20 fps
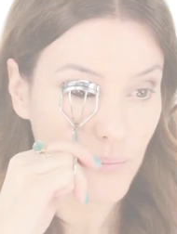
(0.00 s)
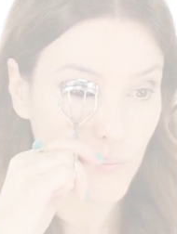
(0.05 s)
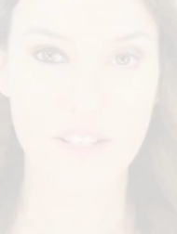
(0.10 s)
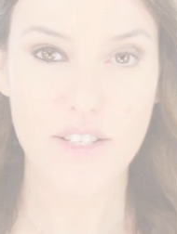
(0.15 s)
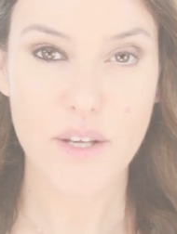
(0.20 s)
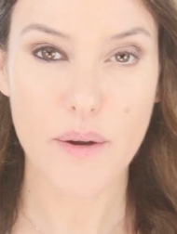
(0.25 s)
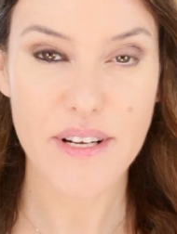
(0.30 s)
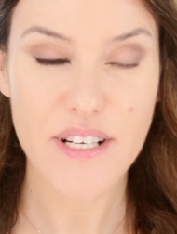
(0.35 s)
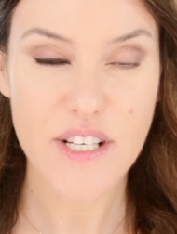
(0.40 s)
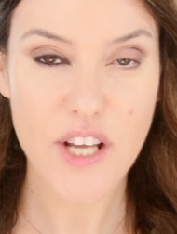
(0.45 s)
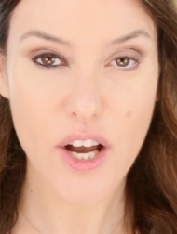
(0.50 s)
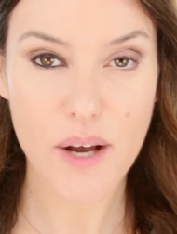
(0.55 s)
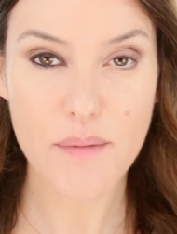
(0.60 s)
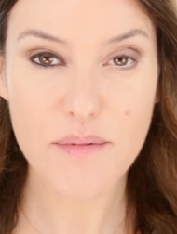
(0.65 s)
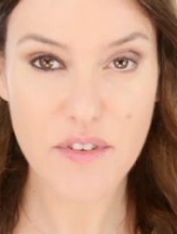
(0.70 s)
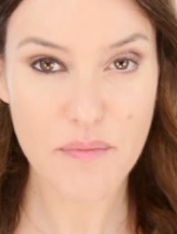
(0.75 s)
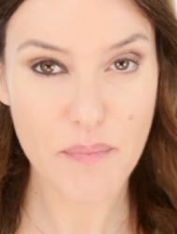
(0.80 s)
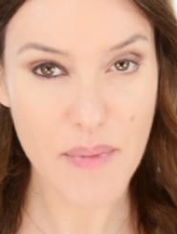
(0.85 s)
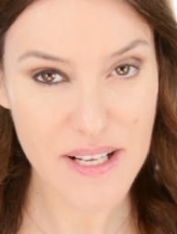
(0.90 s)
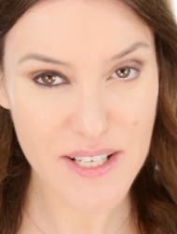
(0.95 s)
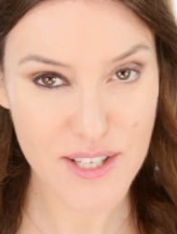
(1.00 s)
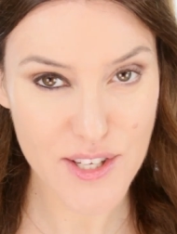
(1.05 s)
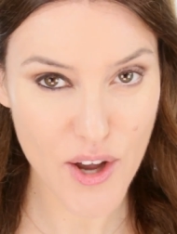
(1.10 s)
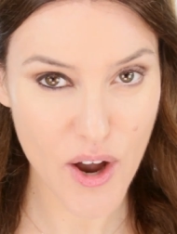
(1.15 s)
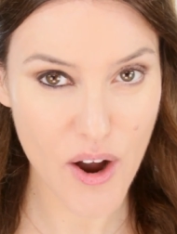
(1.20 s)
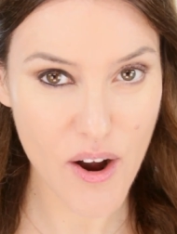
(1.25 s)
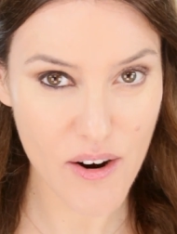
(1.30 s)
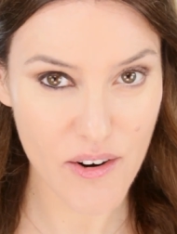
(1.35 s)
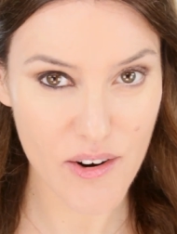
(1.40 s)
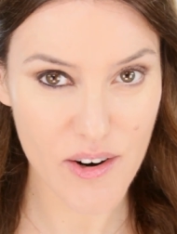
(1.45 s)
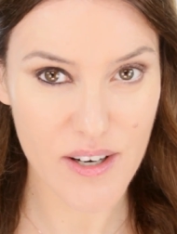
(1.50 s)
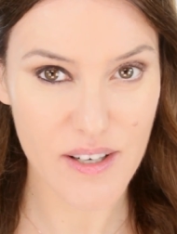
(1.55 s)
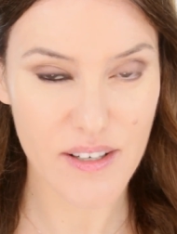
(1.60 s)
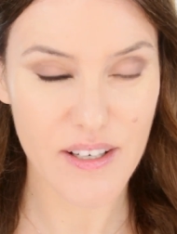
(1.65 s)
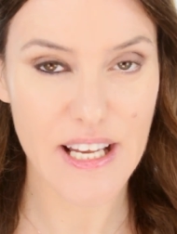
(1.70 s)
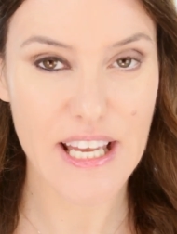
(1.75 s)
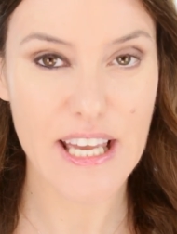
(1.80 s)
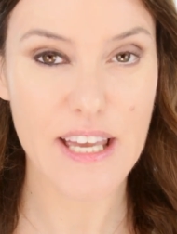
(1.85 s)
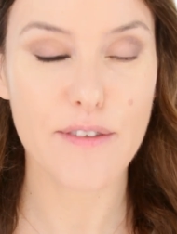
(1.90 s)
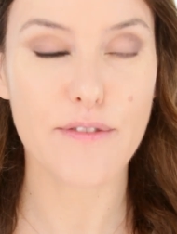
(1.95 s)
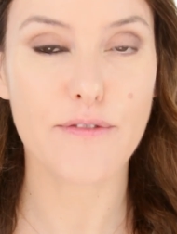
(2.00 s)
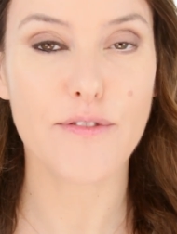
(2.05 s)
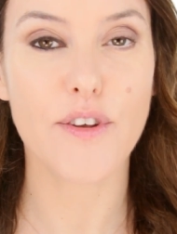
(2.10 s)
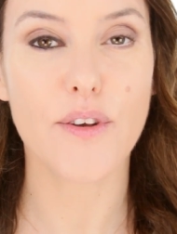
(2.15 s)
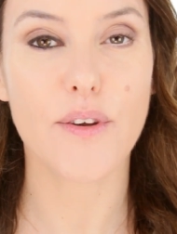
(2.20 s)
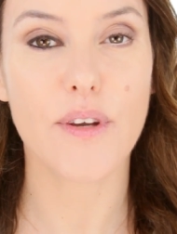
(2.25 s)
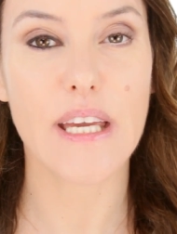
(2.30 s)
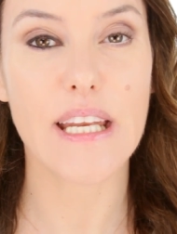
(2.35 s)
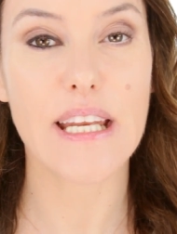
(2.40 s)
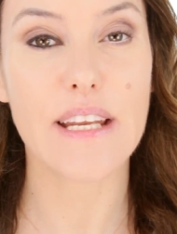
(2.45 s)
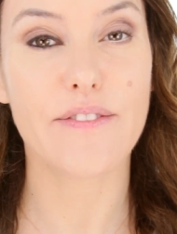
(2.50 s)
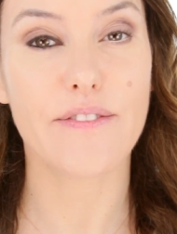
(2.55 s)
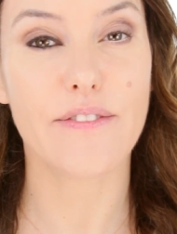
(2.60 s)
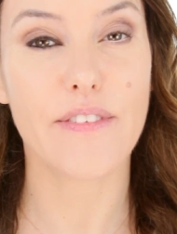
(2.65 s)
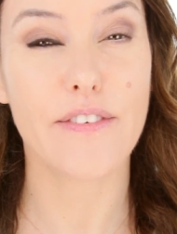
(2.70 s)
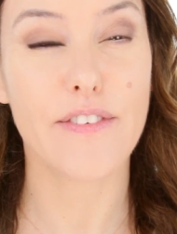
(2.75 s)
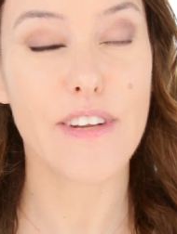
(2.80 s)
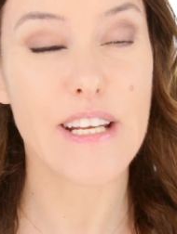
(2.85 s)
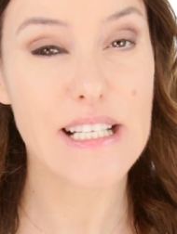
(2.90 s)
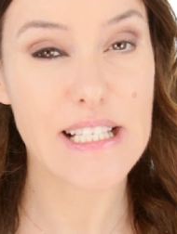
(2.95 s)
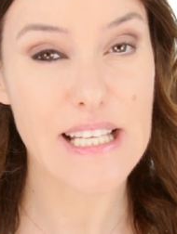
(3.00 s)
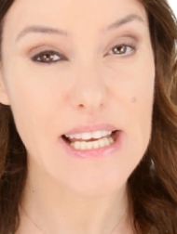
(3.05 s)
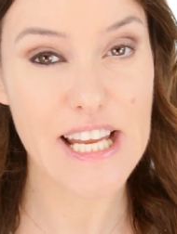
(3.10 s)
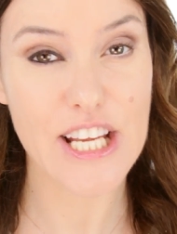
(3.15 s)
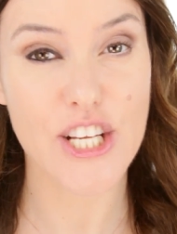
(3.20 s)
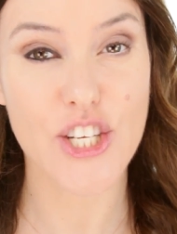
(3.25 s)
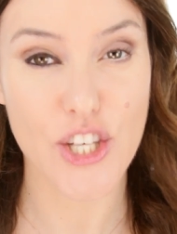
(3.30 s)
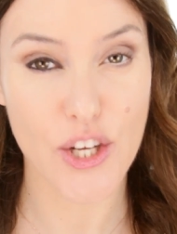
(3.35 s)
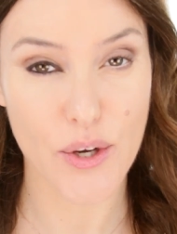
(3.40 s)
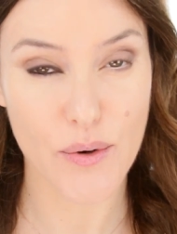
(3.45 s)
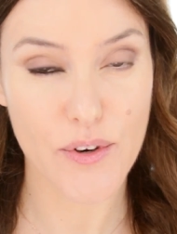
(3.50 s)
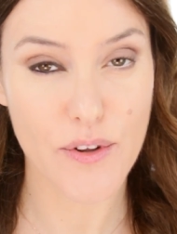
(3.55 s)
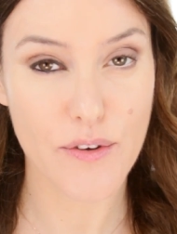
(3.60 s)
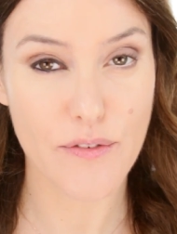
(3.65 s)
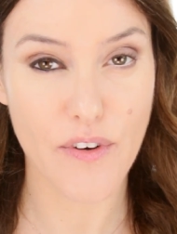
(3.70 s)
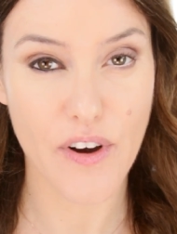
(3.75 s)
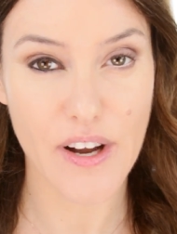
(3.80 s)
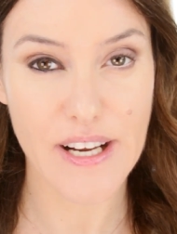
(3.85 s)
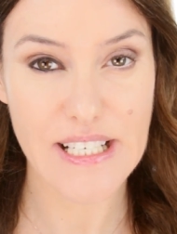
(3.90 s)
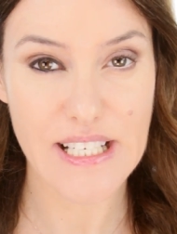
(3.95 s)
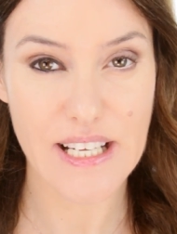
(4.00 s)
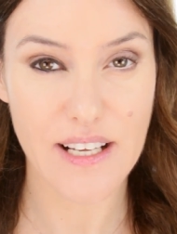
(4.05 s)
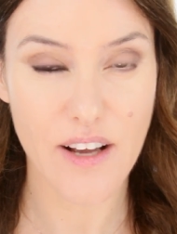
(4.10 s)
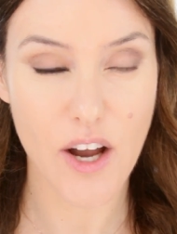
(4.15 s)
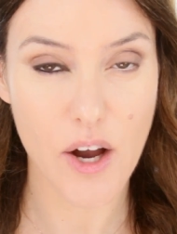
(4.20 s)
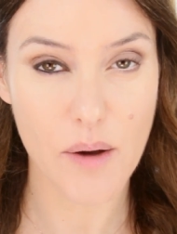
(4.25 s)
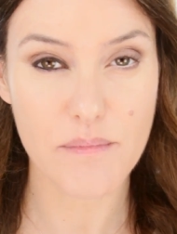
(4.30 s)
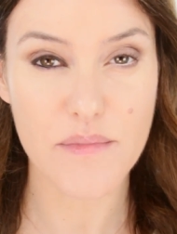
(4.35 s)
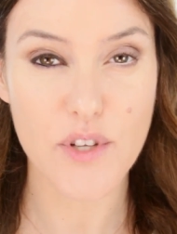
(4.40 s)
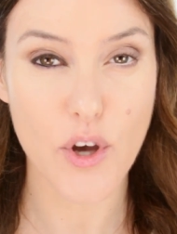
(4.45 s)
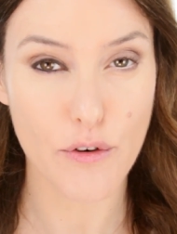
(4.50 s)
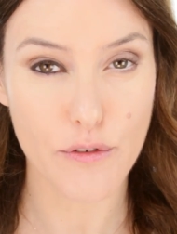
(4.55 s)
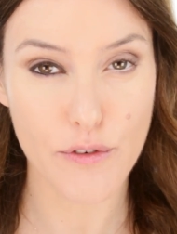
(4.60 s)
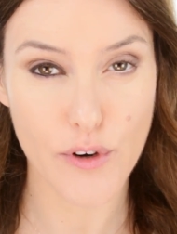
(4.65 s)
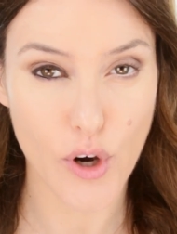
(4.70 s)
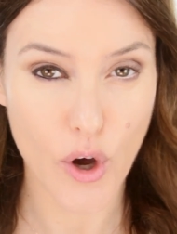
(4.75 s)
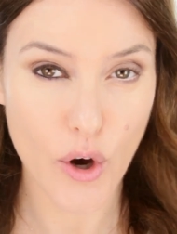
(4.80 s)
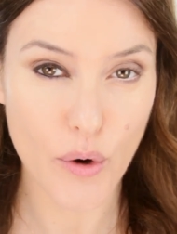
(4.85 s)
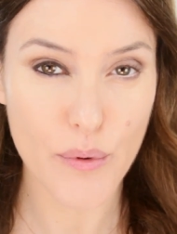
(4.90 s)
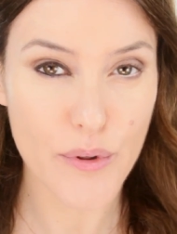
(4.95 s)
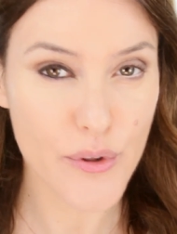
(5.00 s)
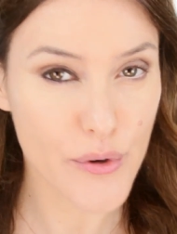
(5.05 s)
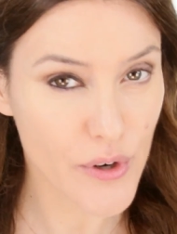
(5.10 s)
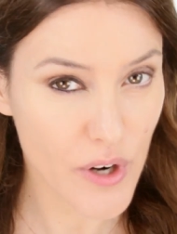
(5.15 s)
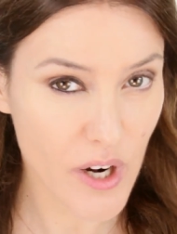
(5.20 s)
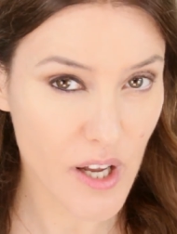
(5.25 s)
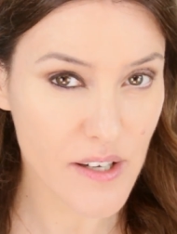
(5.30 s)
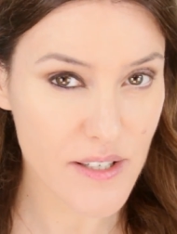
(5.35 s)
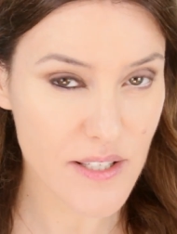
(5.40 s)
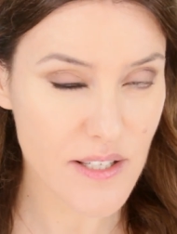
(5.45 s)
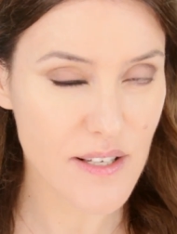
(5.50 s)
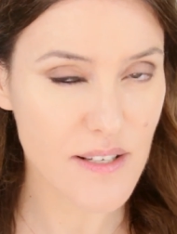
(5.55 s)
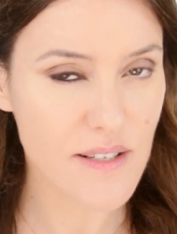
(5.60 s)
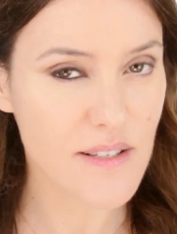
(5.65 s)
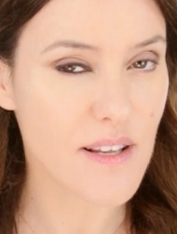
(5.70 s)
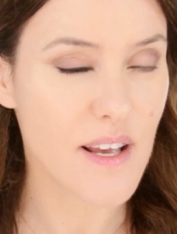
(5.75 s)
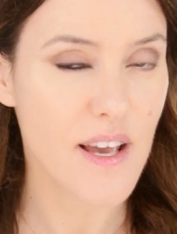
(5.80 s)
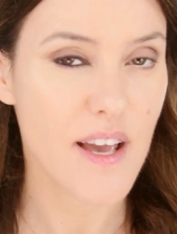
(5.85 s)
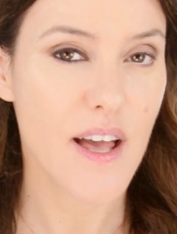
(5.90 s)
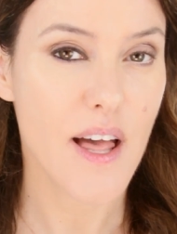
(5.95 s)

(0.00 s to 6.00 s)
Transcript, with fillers: So in terms of mascara, if you if, if it is an issue and you find it comes off a lot with your glasses,